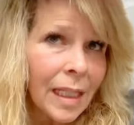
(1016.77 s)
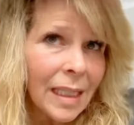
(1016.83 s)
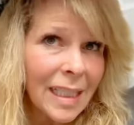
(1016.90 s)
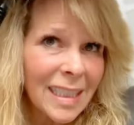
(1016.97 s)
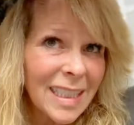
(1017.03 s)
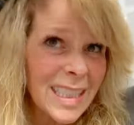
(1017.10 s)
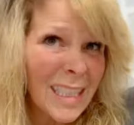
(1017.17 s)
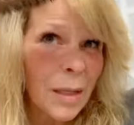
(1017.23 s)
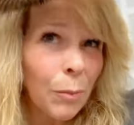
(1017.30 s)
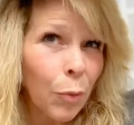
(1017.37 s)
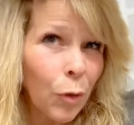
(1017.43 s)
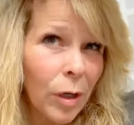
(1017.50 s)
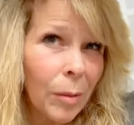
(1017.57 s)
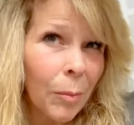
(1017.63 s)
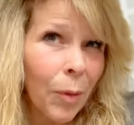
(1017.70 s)
This is an
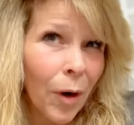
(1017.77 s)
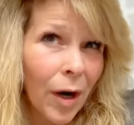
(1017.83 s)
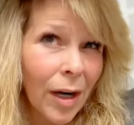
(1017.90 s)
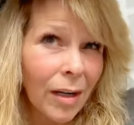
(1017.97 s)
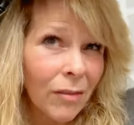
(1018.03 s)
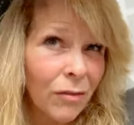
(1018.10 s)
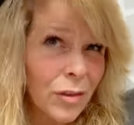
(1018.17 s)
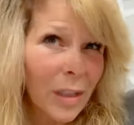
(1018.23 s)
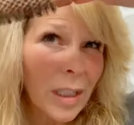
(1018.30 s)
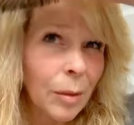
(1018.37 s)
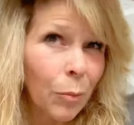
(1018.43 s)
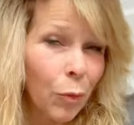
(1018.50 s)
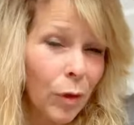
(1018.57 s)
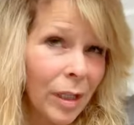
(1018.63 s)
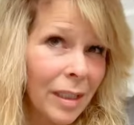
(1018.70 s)
important part, really
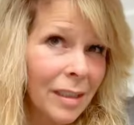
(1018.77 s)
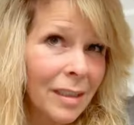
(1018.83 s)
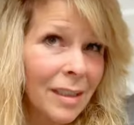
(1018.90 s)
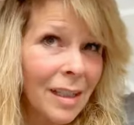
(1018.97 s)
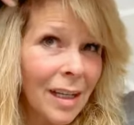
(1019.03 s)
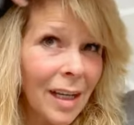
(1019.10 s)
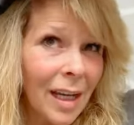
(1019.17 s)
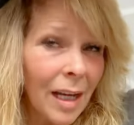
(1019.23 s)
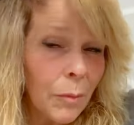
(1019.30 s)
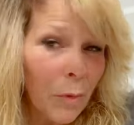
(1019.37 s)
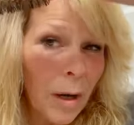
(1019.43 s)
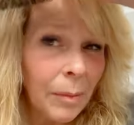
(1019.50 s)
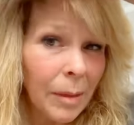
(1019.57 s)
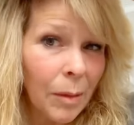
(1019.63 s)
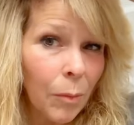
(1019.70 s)
important.
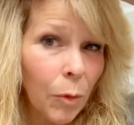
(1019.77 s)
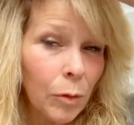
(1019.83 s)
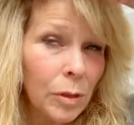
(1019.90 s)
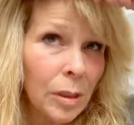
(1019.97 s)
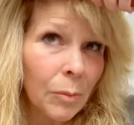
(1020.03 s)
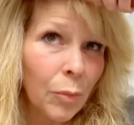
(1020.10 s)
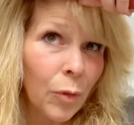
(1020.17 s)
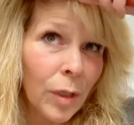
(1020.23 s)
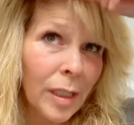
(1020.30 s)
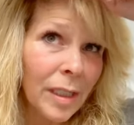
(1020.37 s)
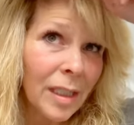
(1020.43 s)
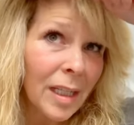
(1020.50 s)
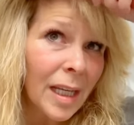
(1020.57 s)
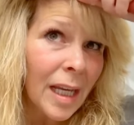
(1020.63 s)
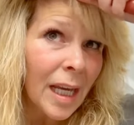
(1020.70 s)
Probably the most
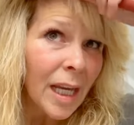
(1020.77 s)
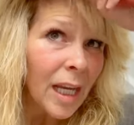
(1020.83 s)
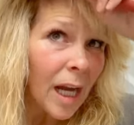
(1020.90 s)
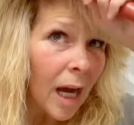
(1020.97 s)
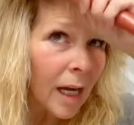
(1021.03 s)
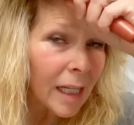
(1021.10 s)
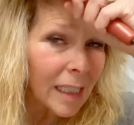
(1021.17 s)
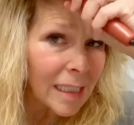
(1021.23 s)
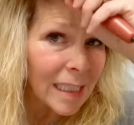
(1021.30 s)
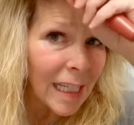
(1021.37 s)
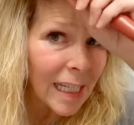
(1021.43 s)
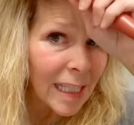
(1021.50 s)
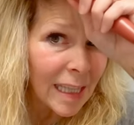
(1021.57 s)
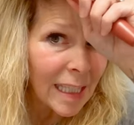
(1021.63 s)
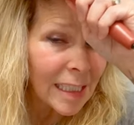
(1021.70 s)
important. I'm gonna
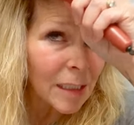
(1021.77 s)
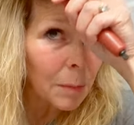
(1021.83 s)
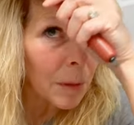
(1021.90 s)
take this,